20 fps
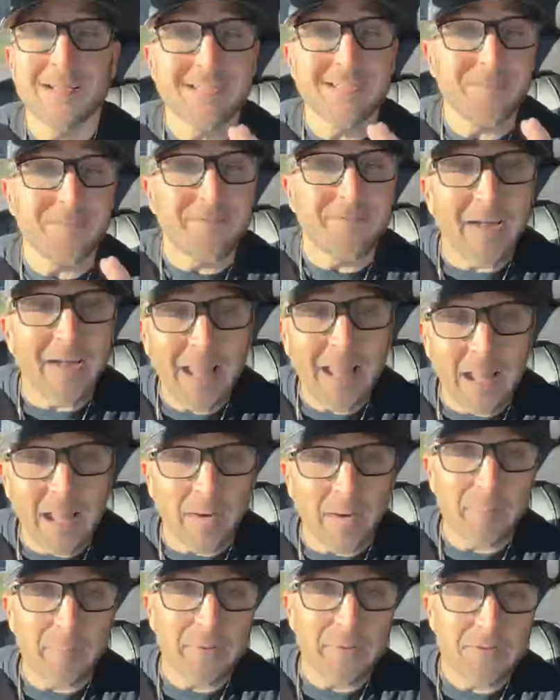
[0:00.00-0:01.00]

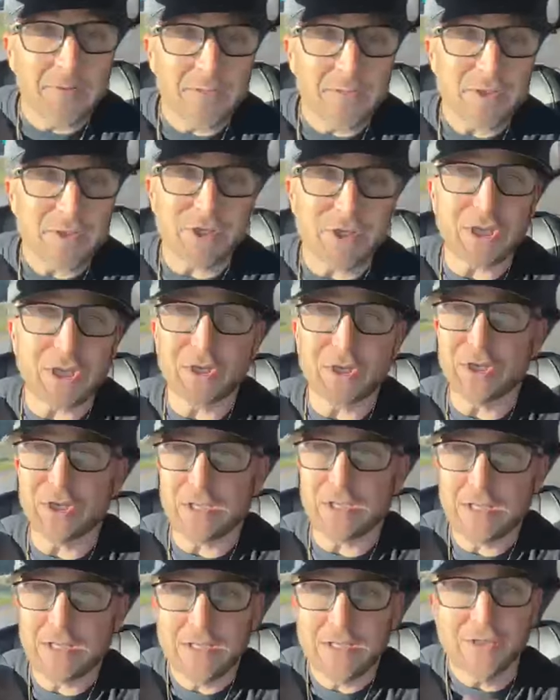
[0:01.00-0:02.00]
develop. She could
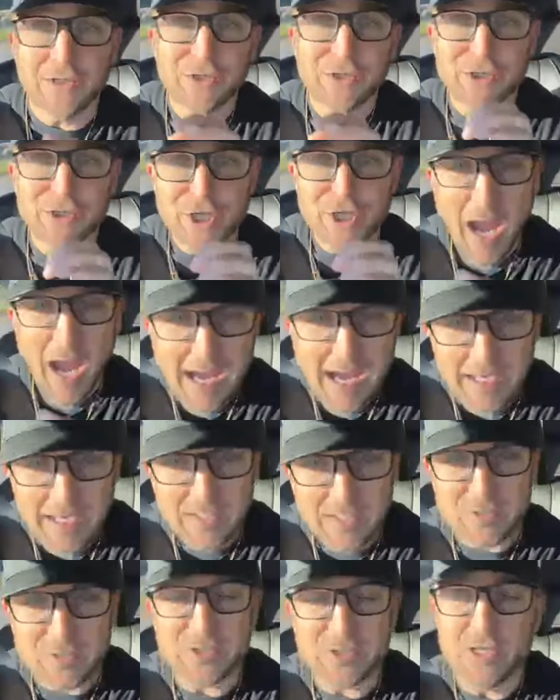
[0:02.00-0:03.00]

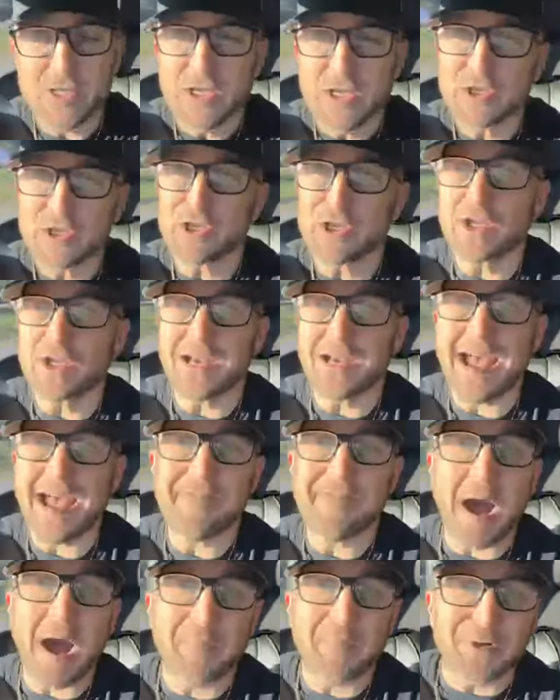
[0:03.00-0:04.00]
change. She could
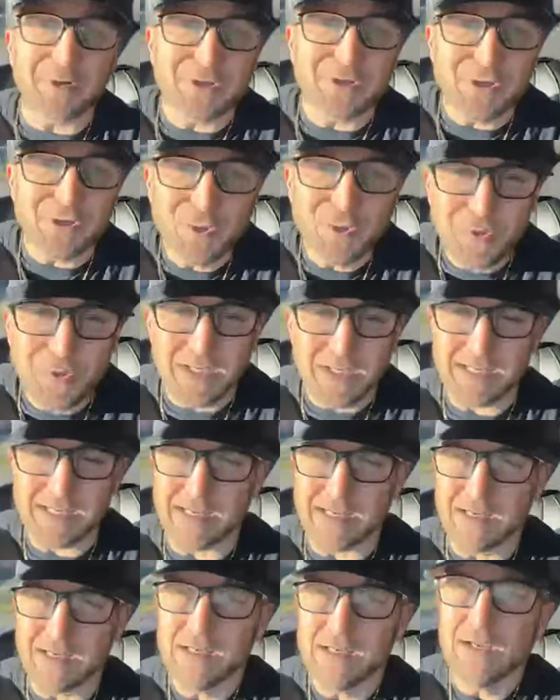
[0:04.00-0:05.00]
have opportunity,
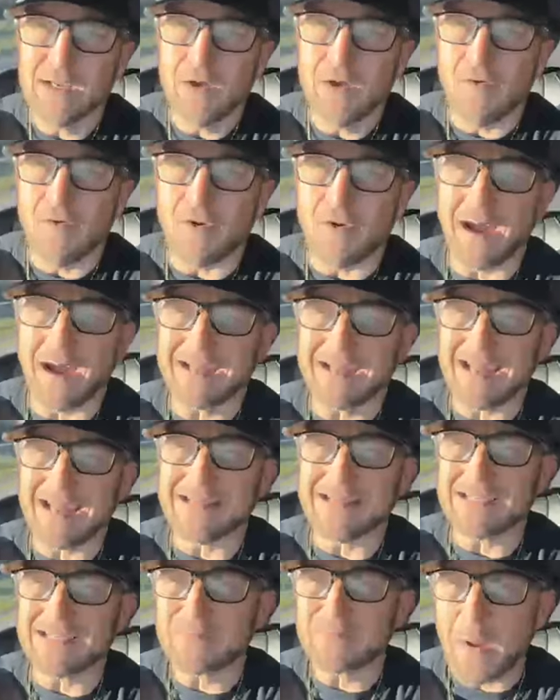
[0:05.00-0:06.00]
right?
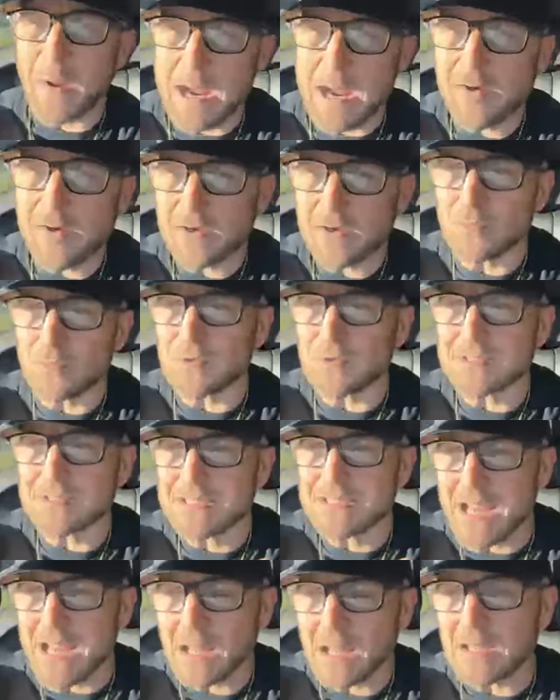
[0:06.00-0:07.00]
And this parent was
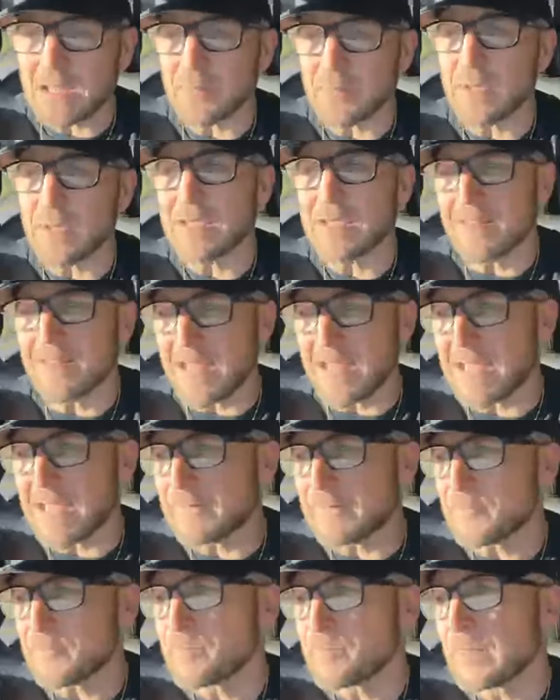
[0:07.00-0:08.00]
telling me that,
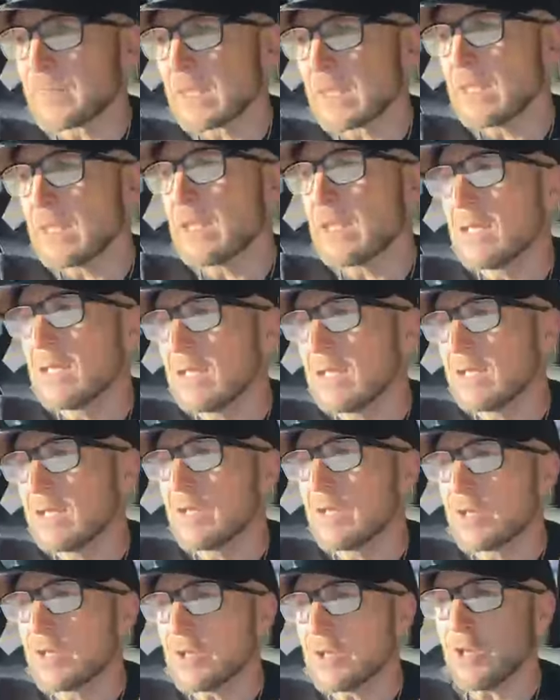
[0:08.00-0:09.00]

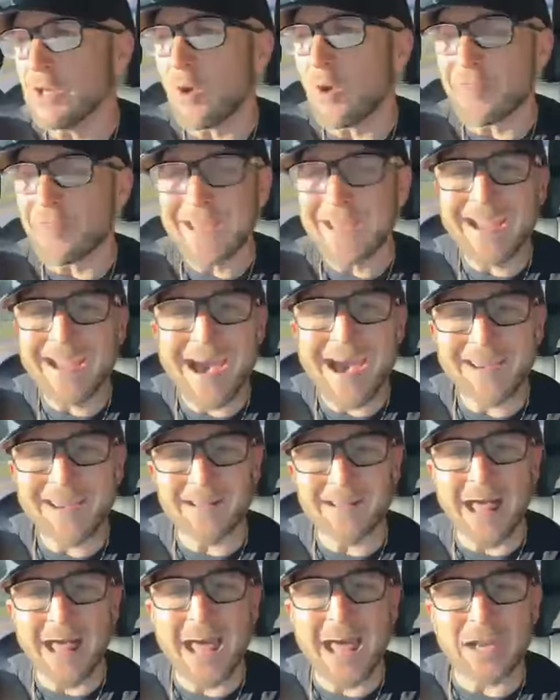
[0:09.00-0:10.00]
you know, they got a
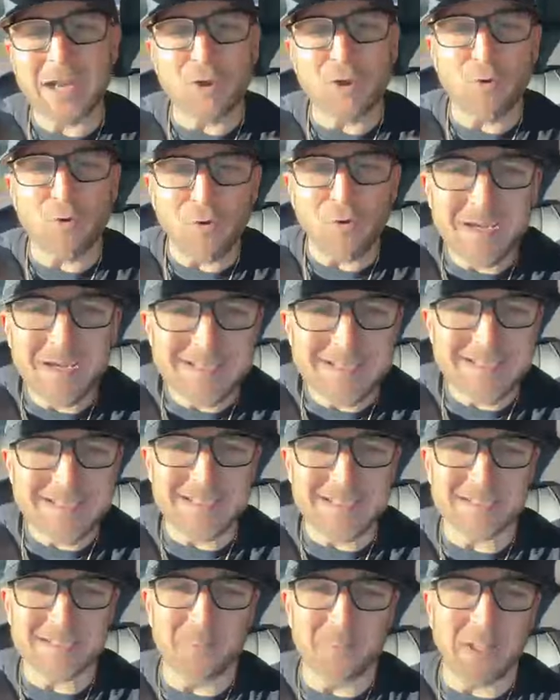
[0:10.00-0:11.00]
lot of
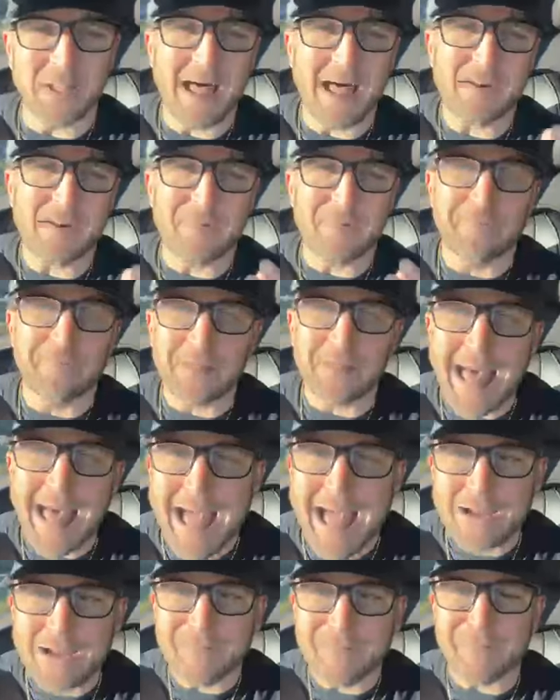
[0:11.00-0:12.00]
criticism, a lot of
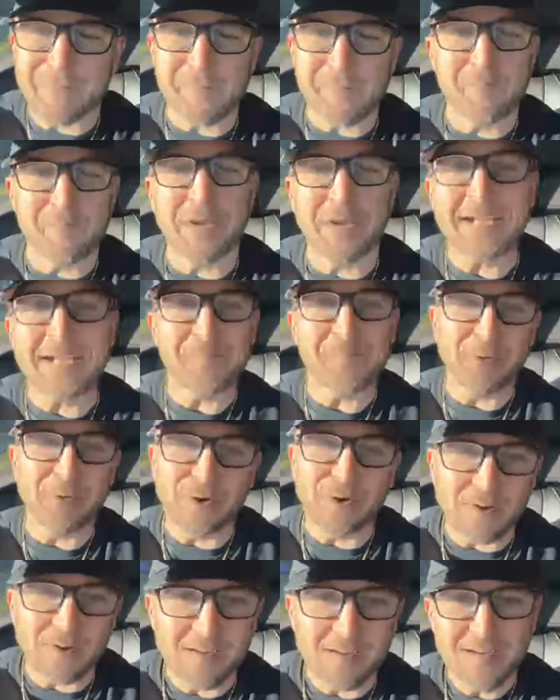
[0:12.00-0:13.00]
flack from
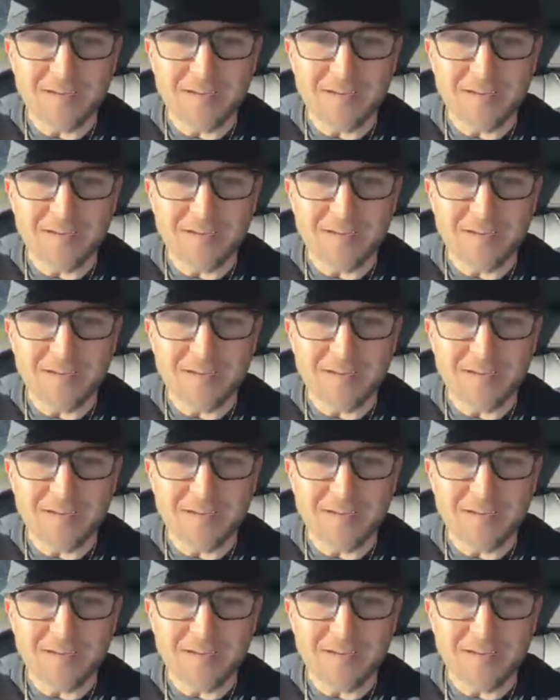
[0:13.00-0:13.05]
people